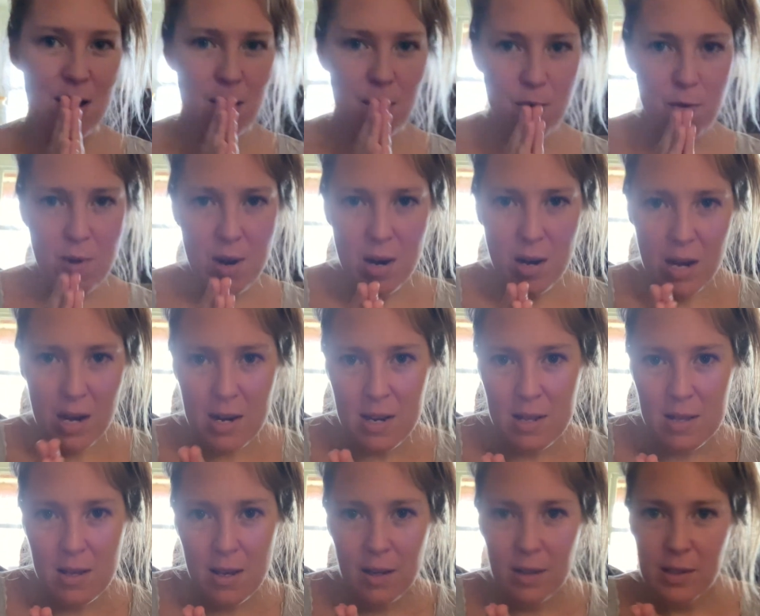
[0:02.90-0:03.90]
Where can I
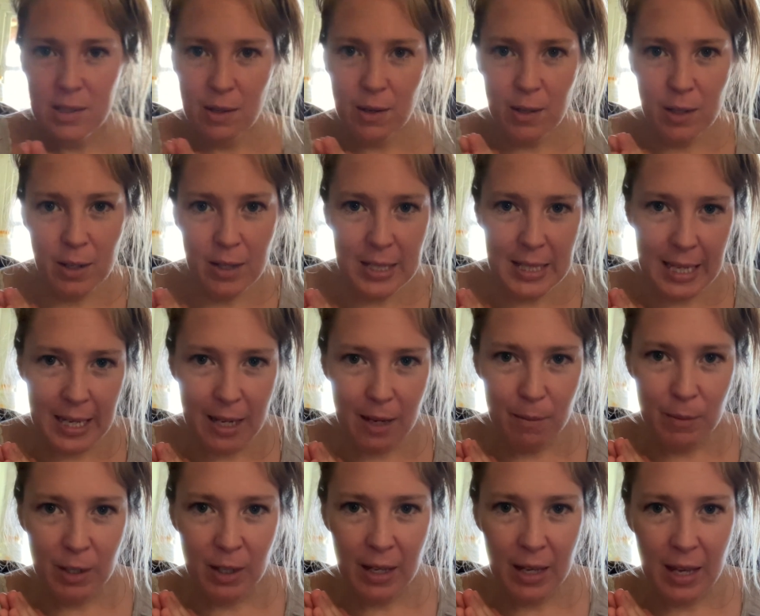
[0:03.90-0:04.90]
look so it looks like I'm
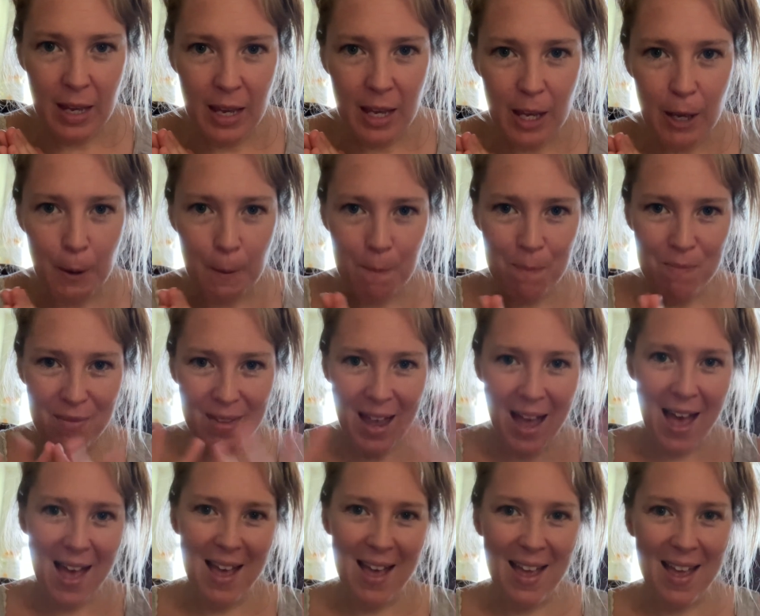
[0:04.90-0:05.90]
looking at you?
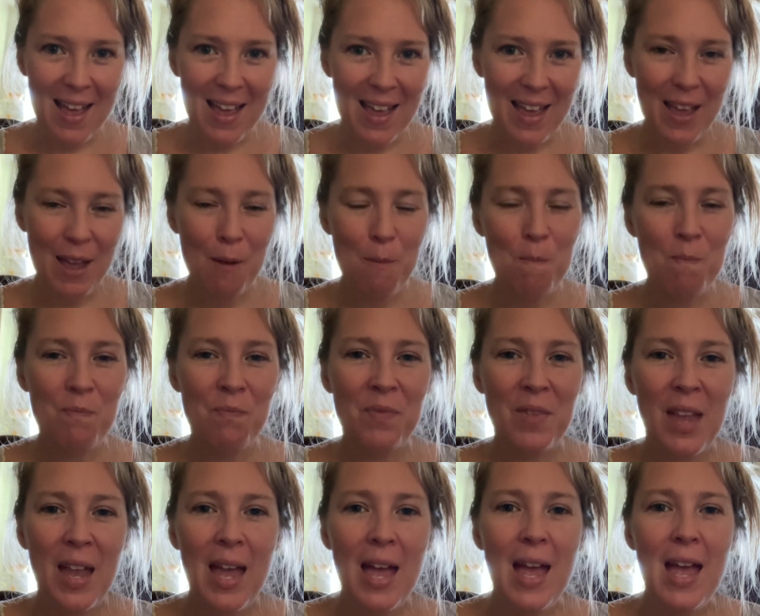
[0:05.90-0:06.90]
Hi.
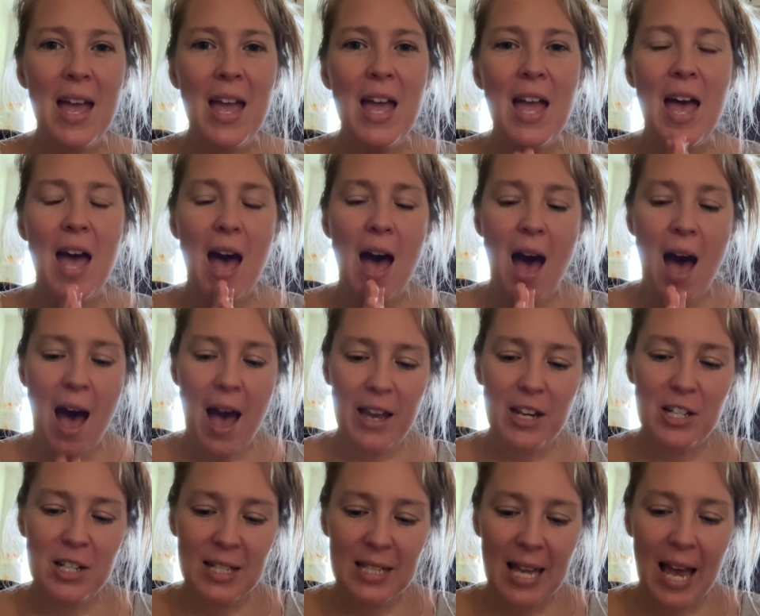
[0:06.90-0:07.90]
I
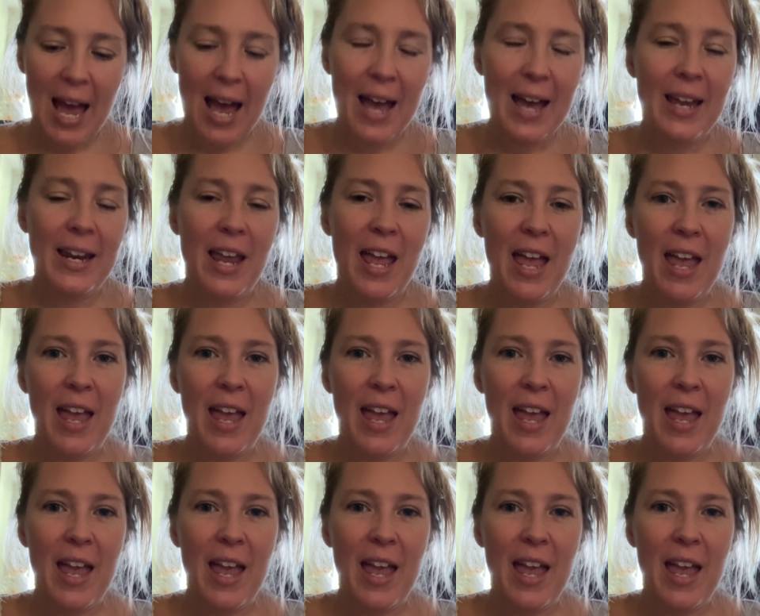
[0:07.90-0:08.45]
just had